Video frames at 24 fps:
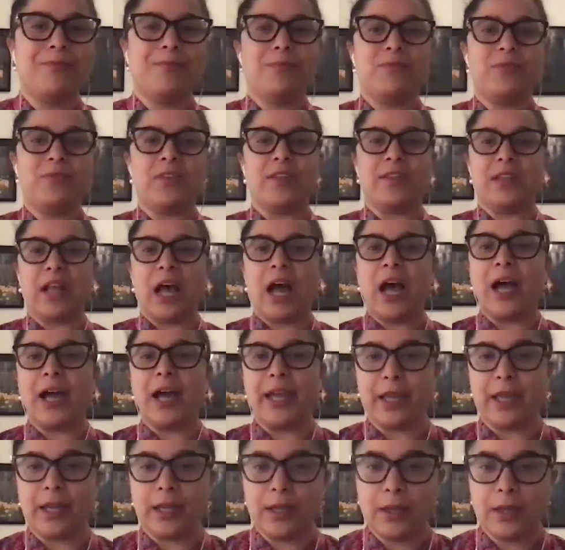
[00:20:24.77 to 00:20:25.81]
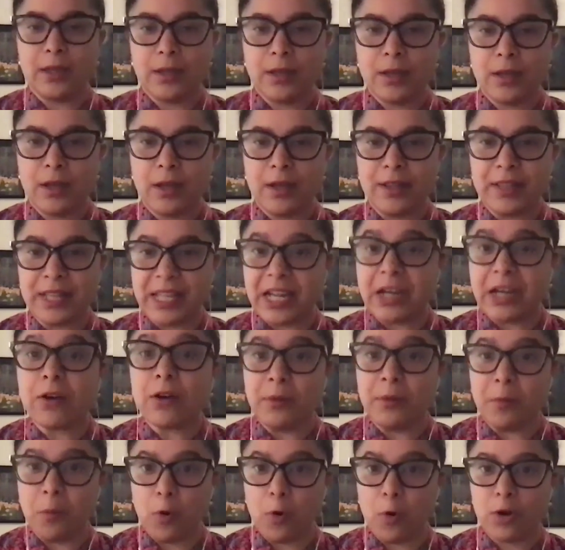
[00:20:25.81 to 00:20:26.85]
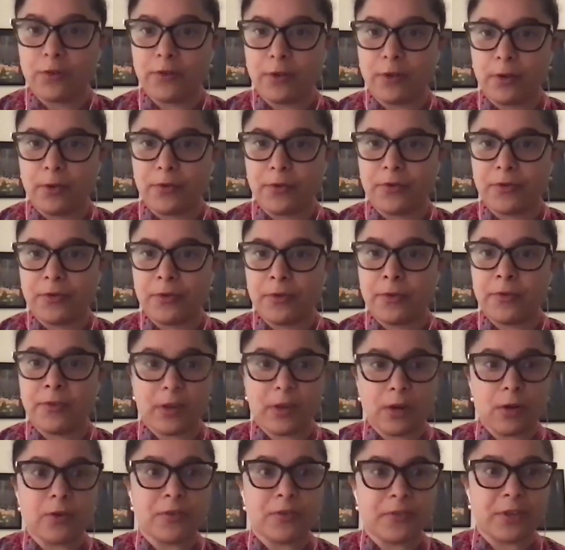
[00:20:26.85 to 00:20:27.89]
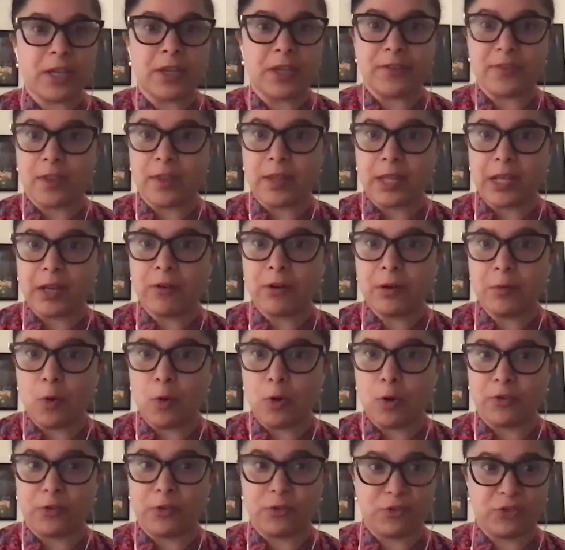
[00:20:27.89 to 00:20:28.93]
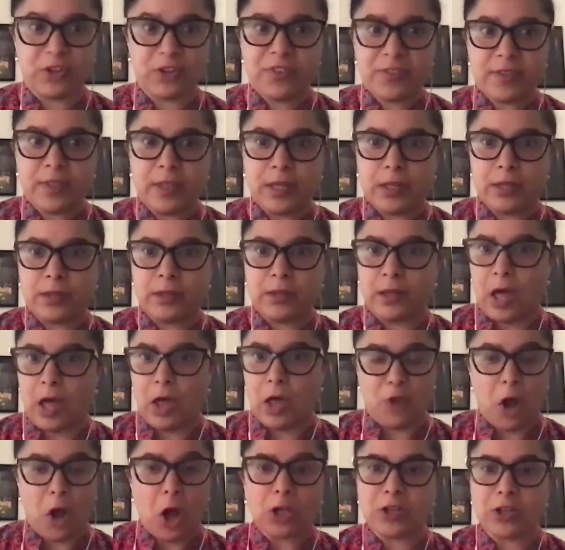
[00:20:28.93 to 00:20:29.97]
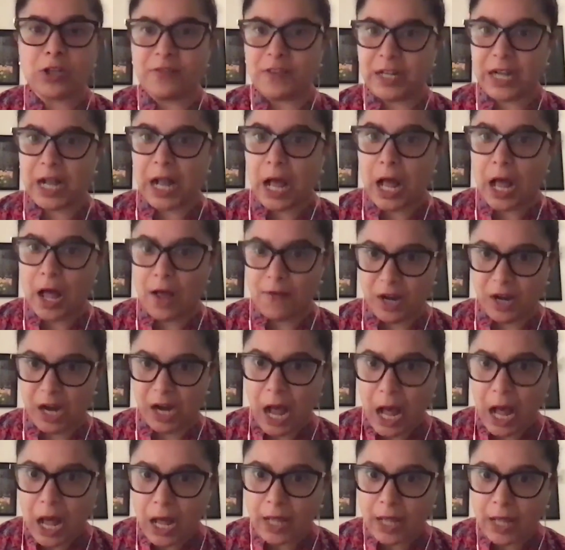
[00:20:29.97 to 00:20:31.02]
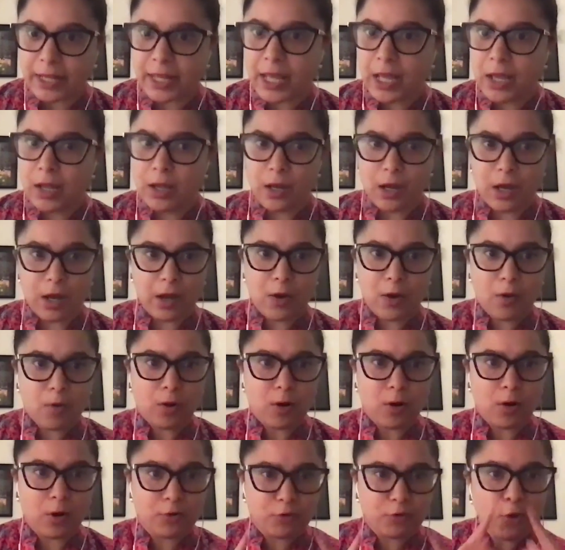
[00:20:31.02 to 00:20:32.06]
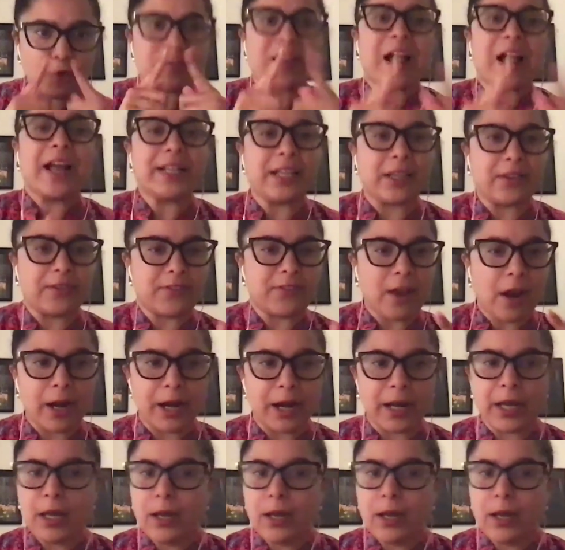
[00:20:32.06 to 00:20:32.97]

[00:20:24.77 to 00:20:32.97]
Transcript: deny near immortals. Circe is a near immortal. She's a daughter of a god, or no, Titan, sorry,